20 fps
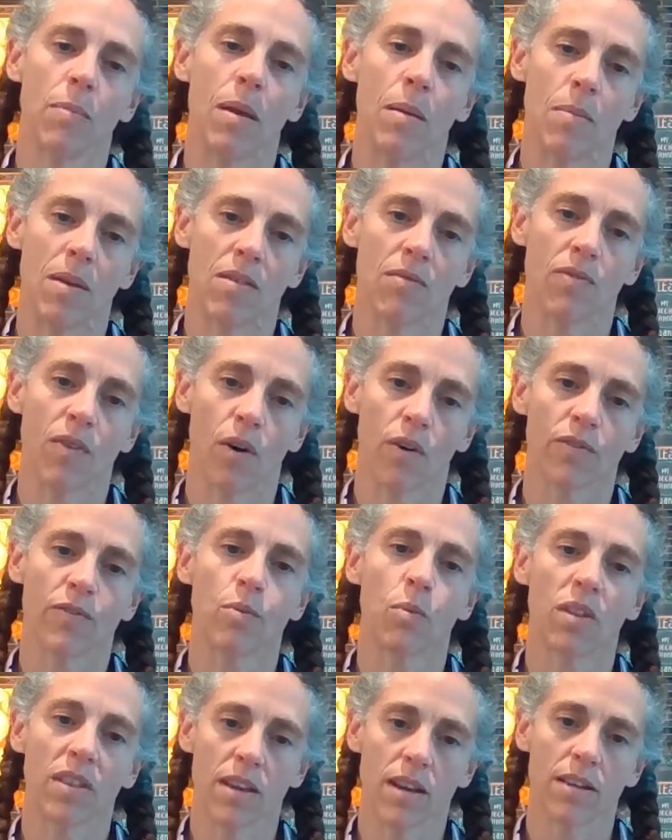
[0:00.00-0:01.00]
may be involved
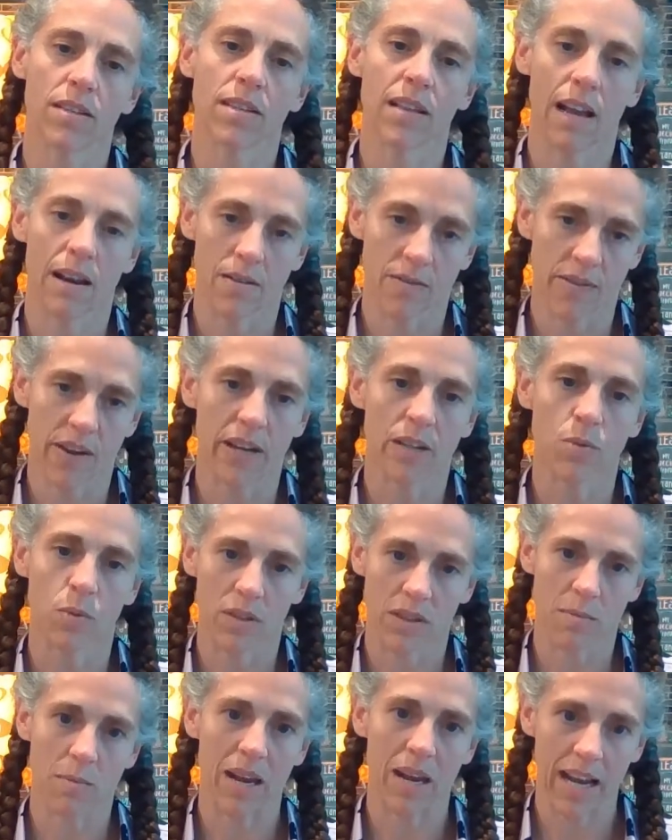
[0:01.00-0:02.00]
with a side effect
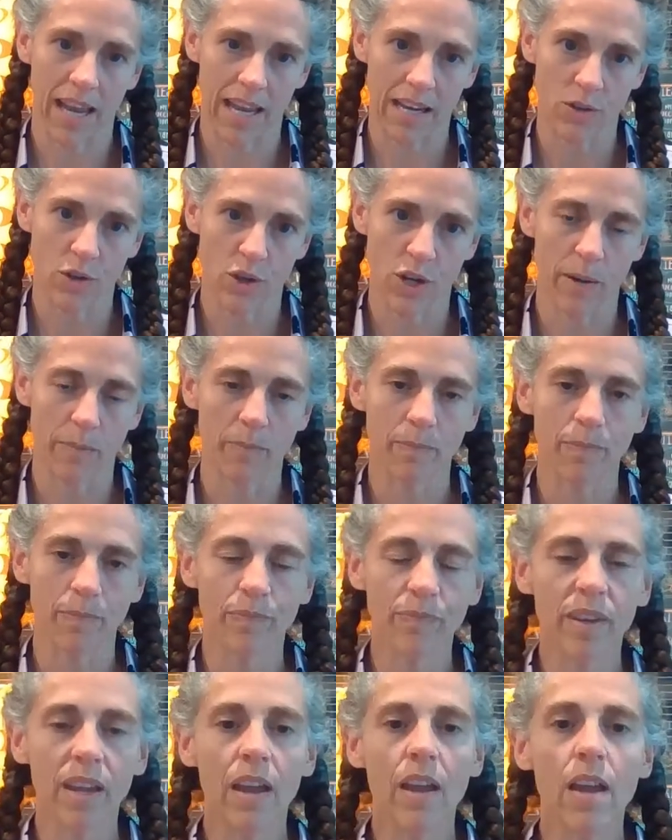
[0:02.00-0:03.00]
with the medication.
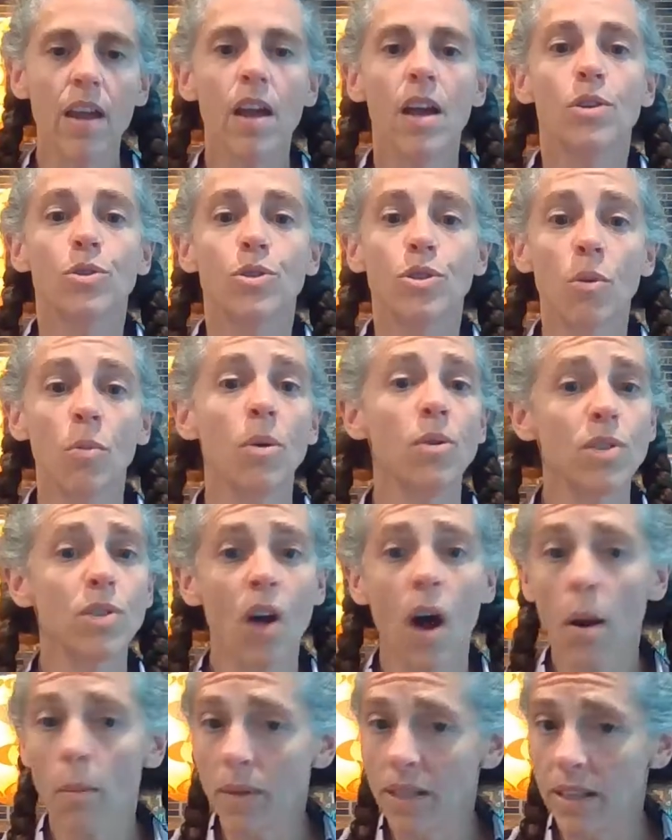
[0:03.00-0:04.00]
So most
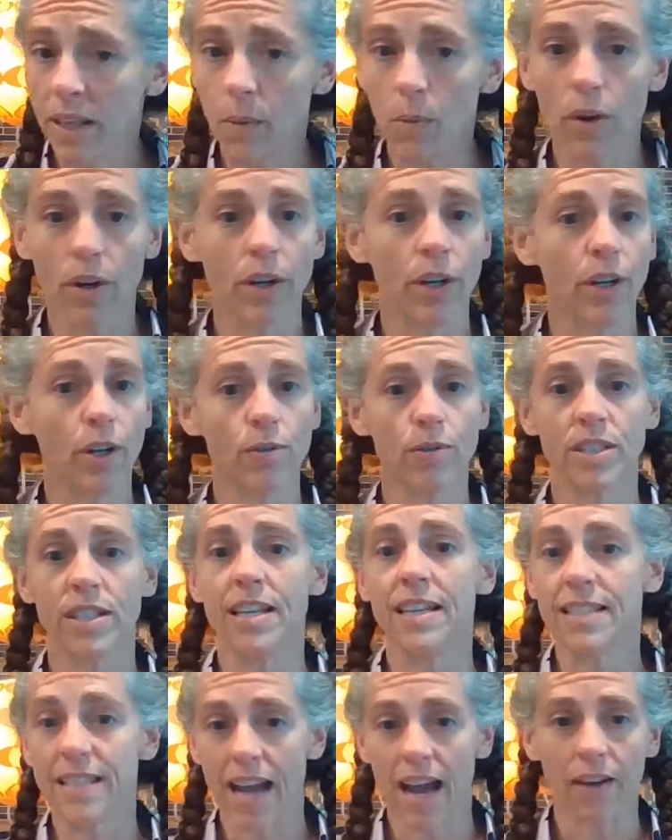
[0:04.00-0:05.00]
commonly, we're going to use
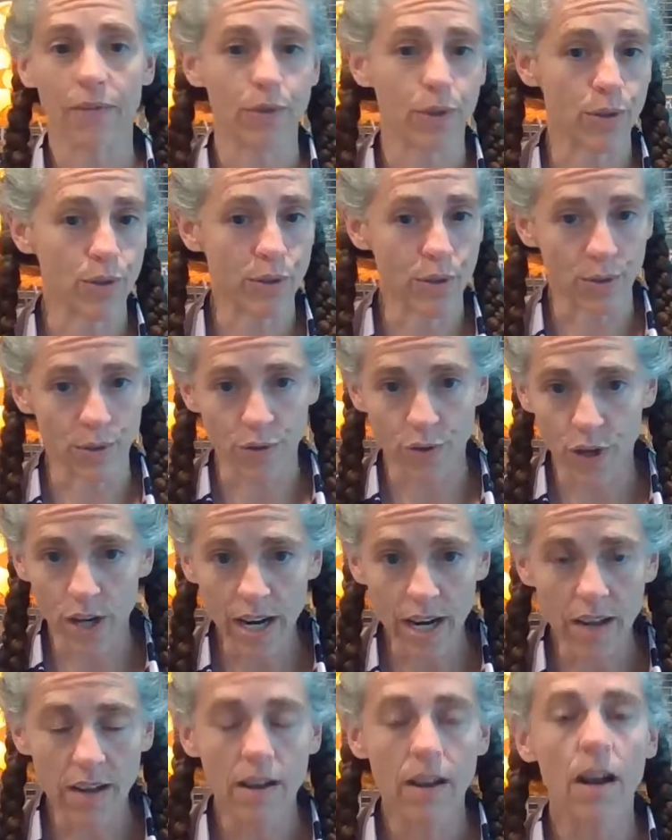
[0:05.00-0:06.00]
these after
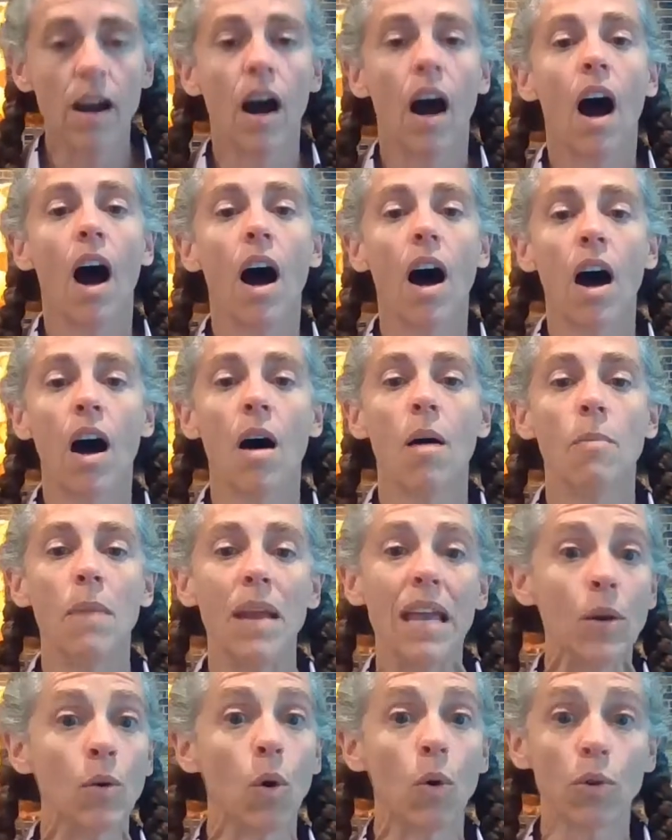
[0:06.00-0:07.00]
surgery
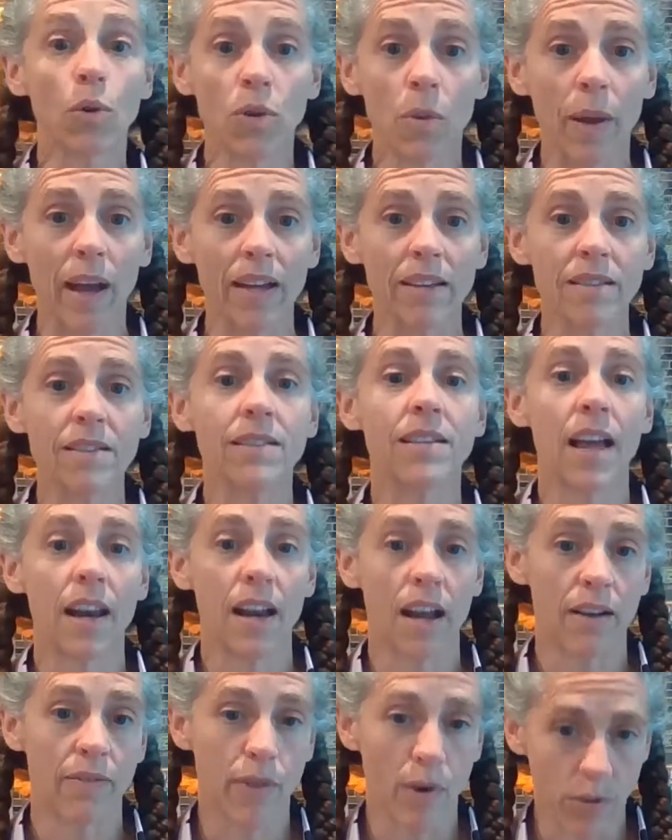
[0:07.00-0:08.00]
in older pets
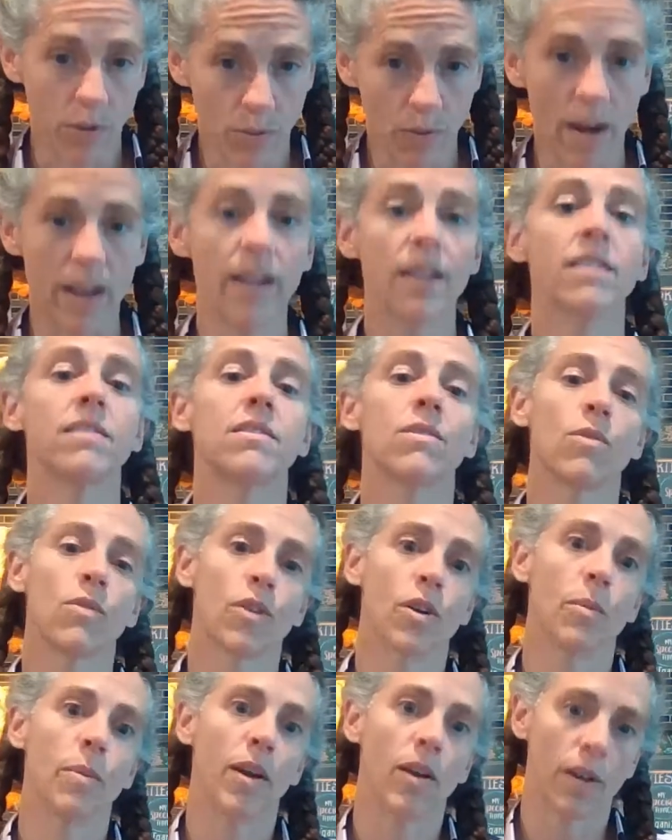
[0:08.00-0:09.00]
that have arthritis, so they're
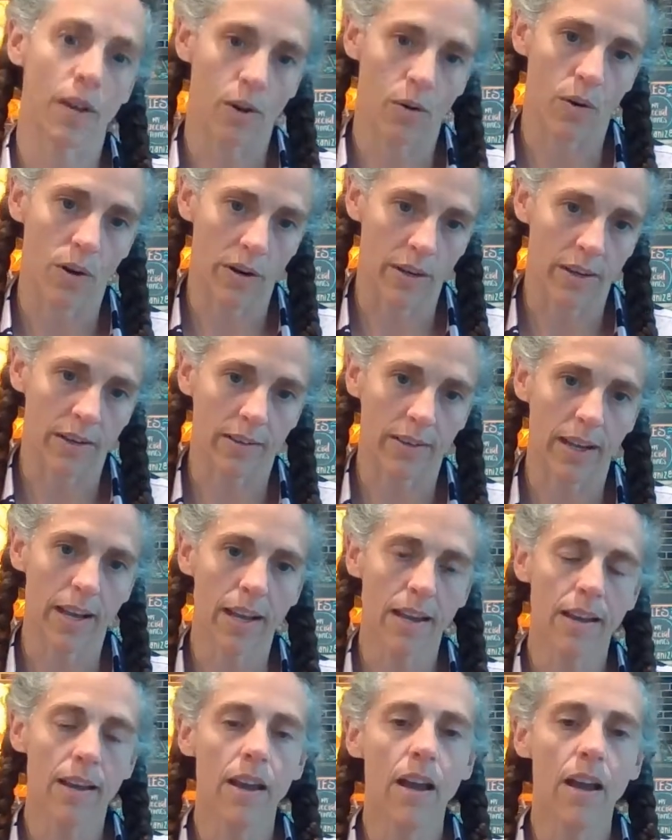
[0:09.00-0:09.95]
going to be on it chronically.